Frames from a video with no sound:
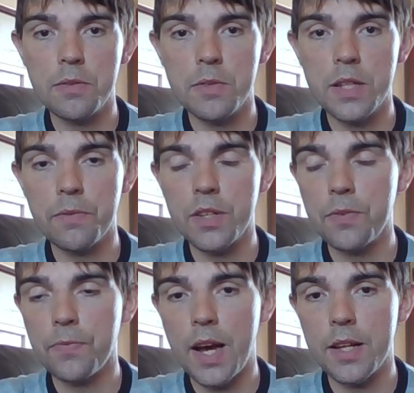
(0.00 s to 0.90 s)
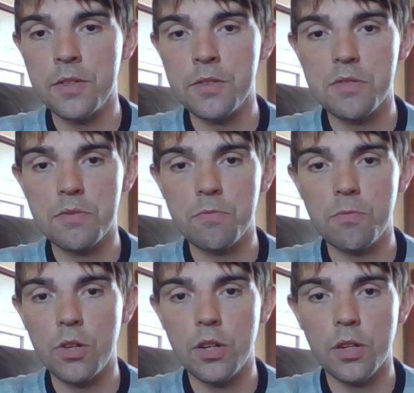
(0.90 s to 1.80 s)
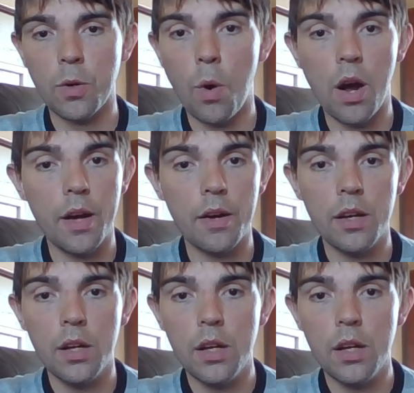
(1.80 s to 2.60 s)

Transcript: and even the fans were quiet.